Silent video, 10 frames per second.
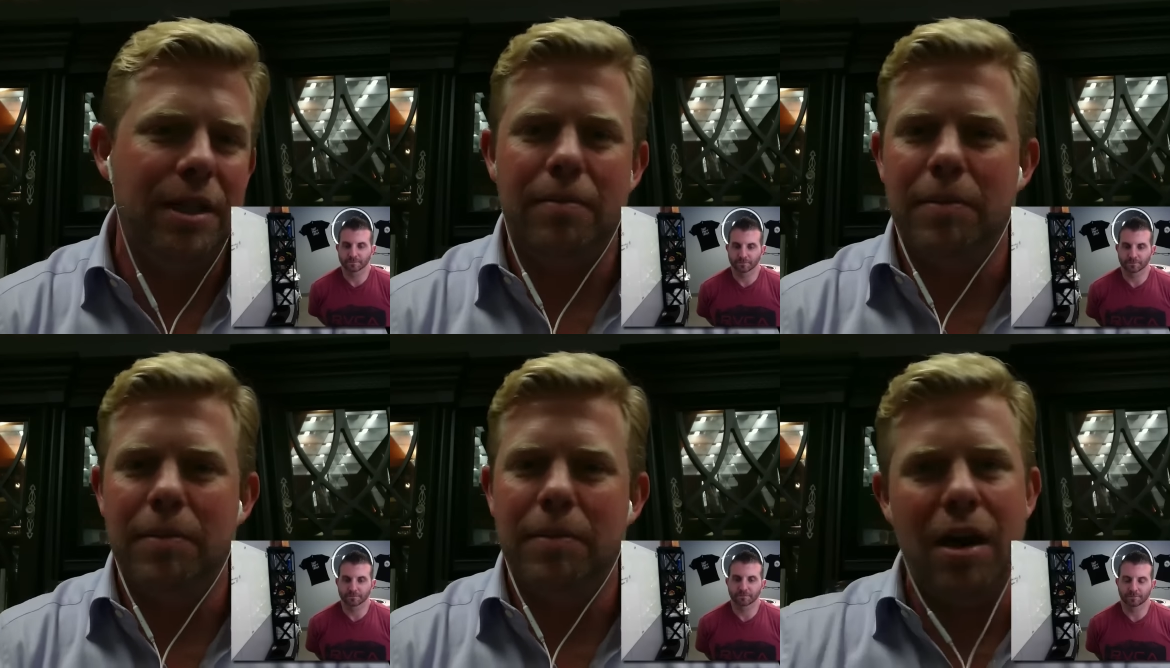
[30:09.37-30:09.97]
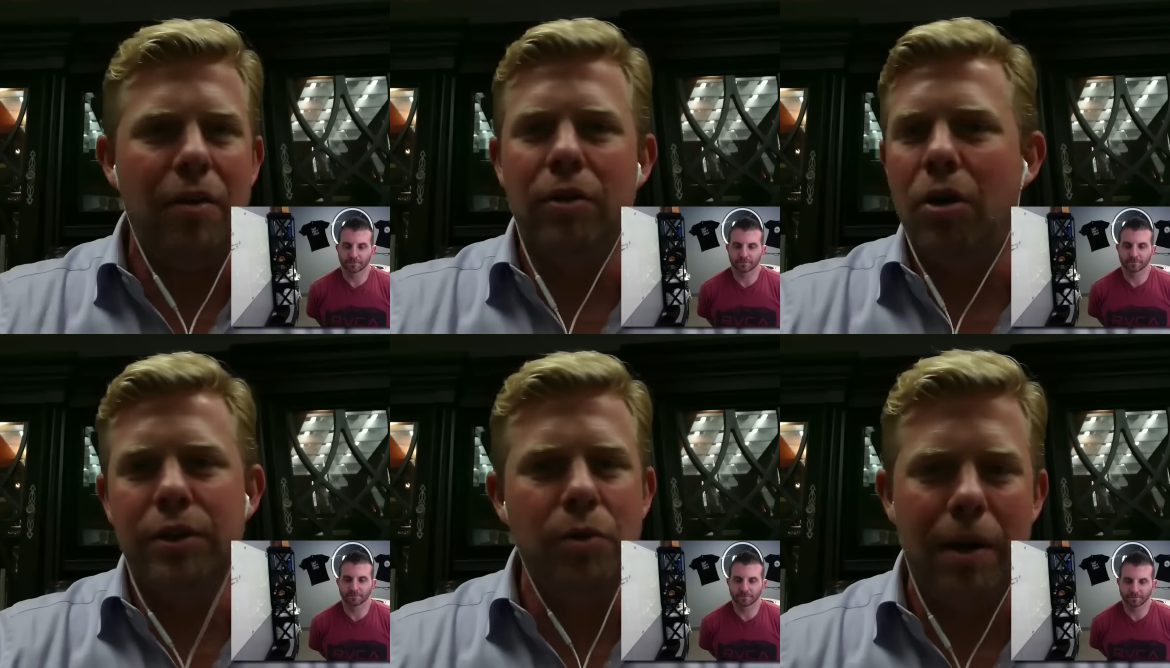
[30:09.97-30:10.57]
Speaker 1: It could be however
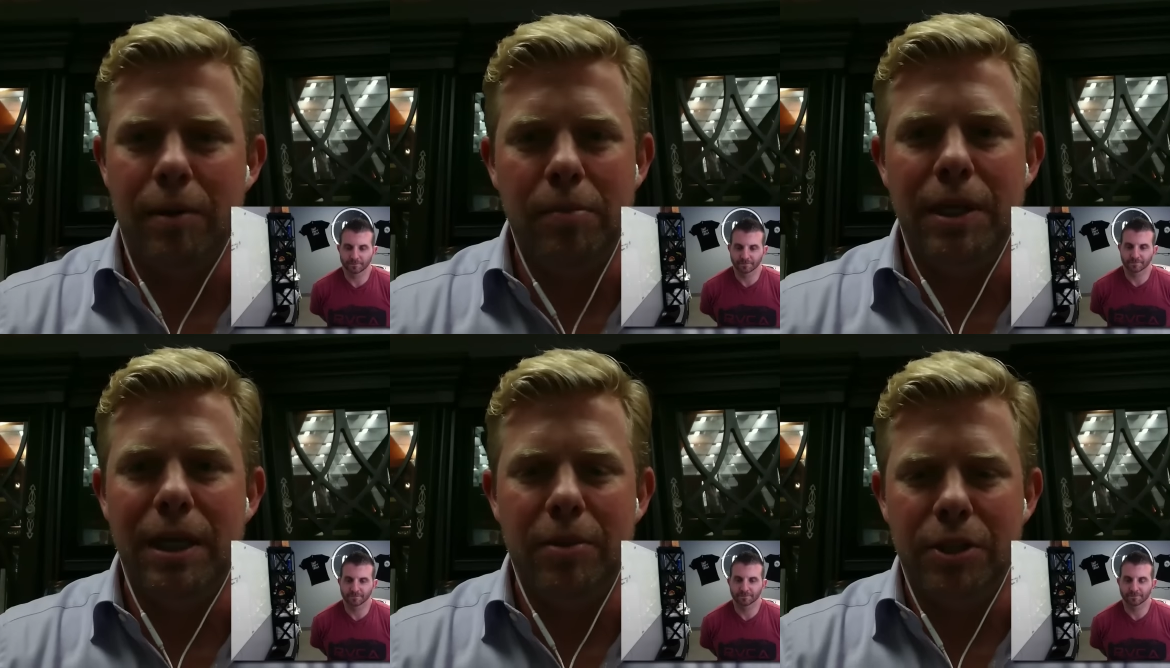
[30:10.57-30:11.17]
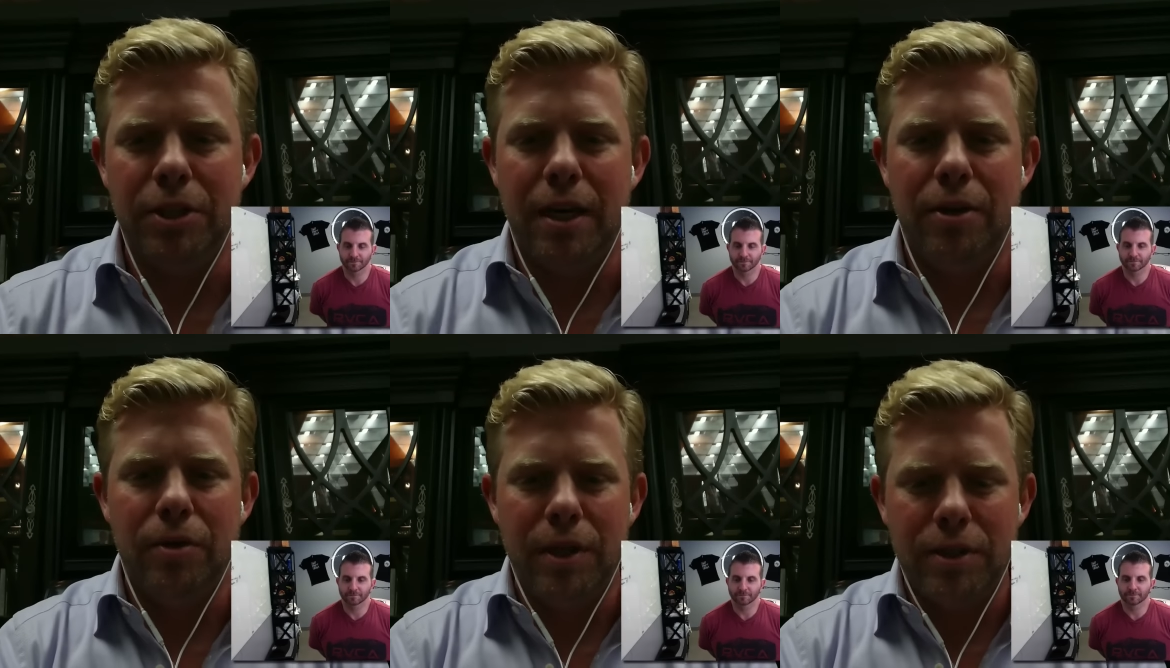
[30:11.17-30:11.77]
long you want them to be, but you got to
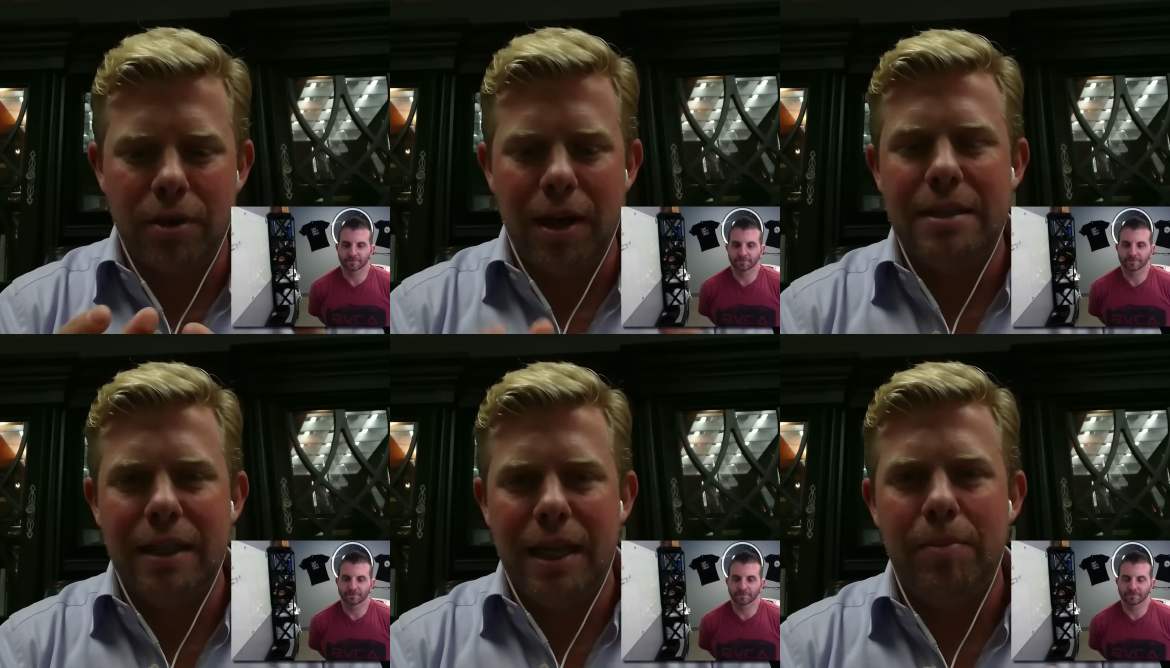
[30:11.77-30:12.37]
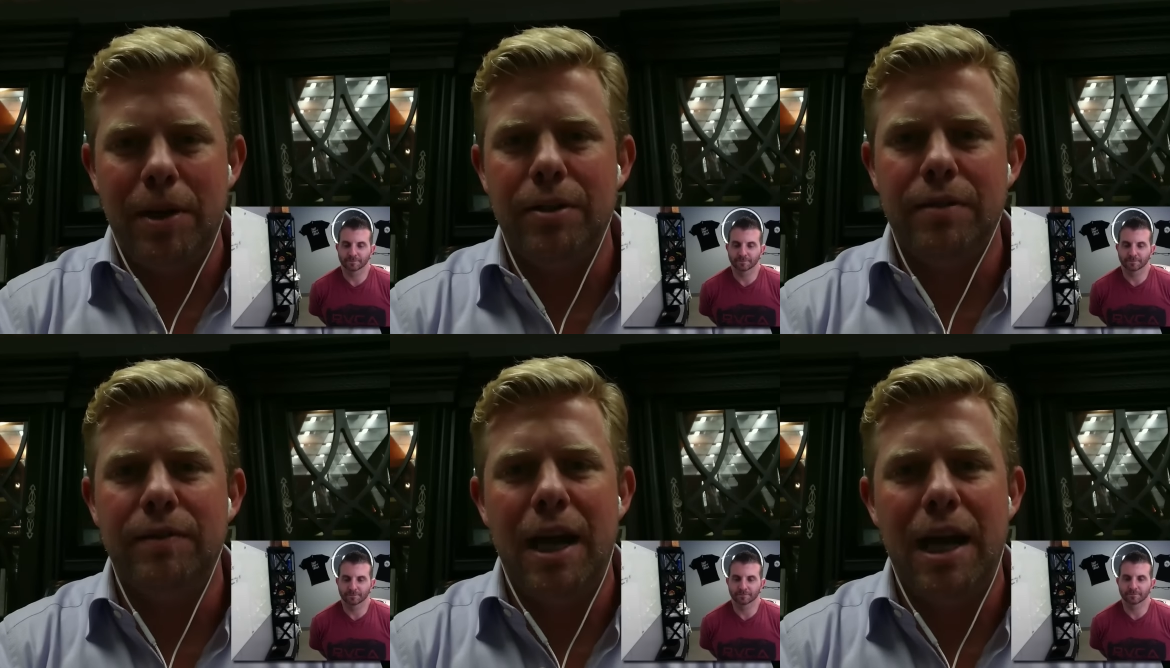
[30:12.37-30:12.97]
know these are isolated periods
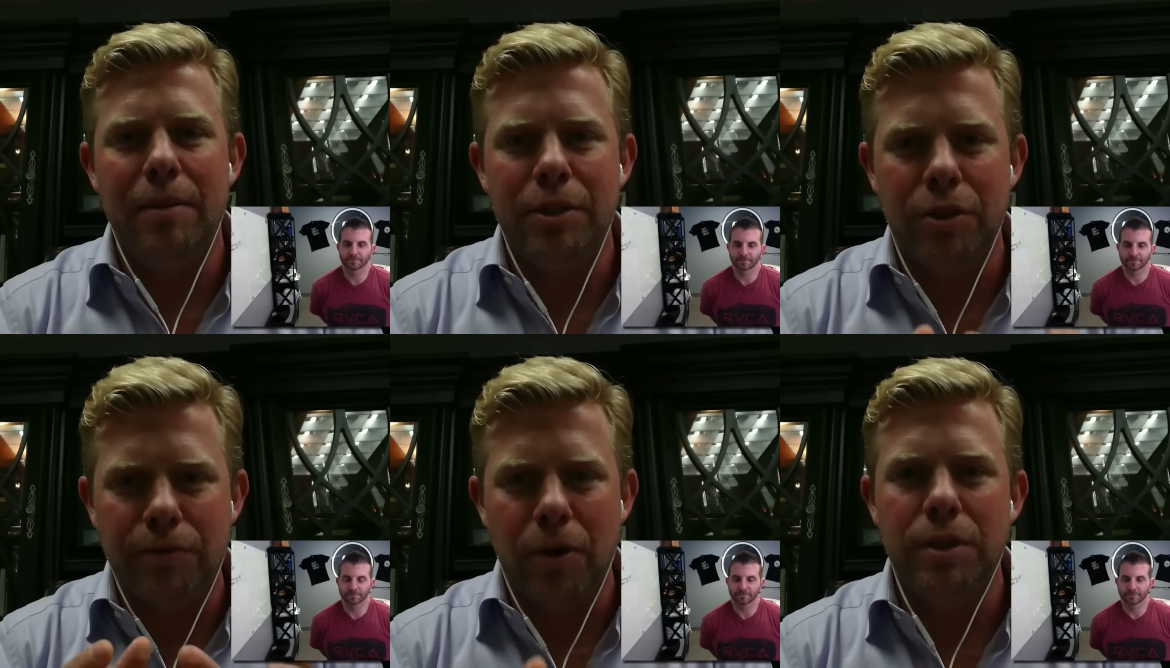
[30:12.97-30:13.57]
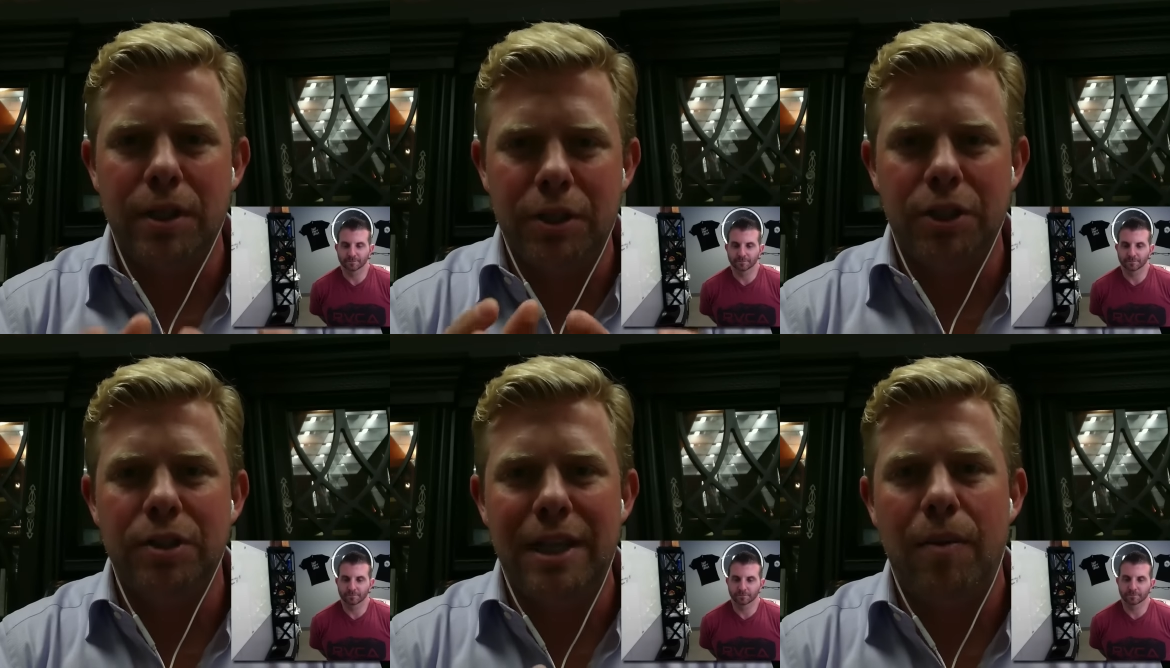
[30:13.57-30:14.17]
of time that you're focused on
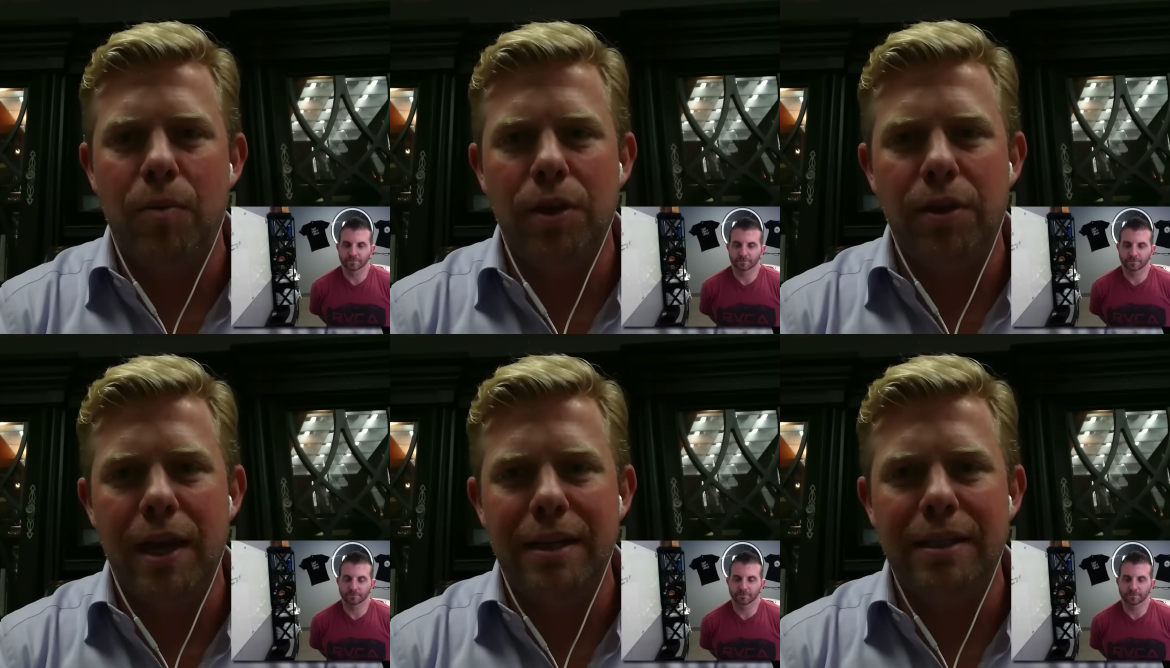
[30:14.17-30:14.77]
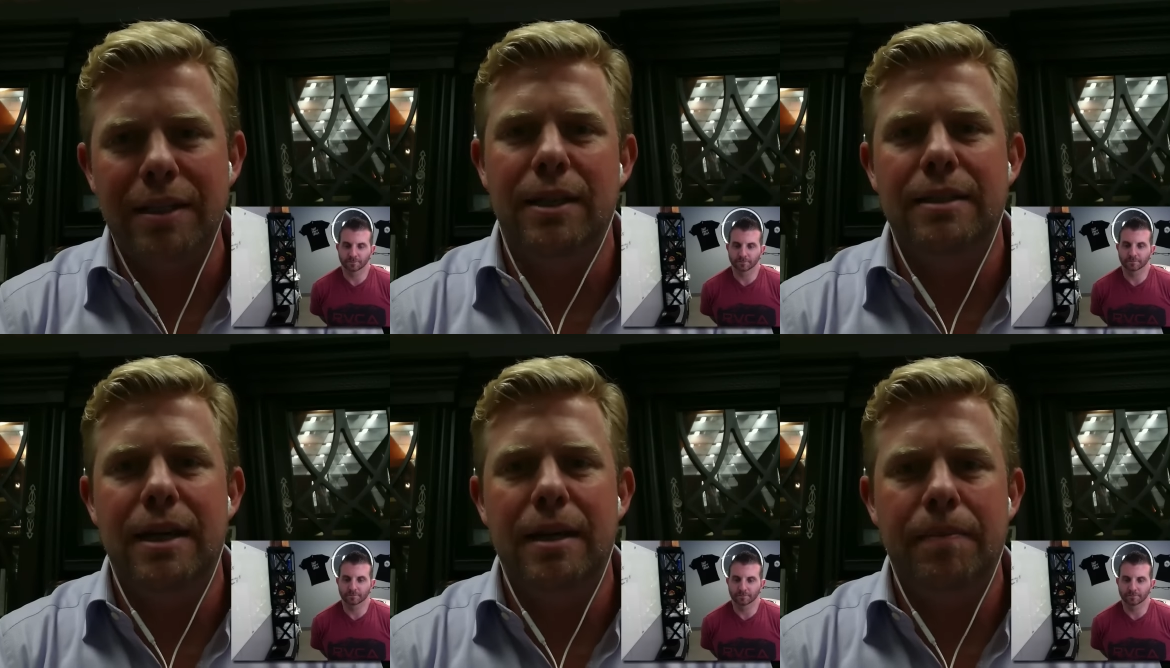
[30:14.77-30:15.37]
just that one thing during that
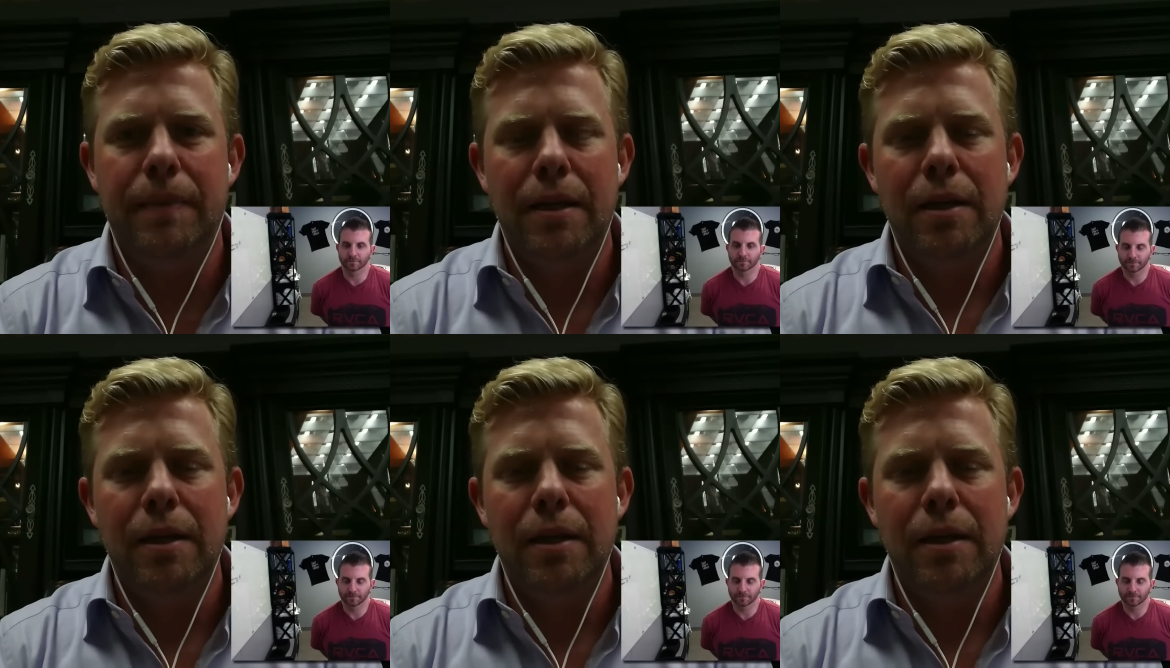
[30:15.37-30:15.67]
time.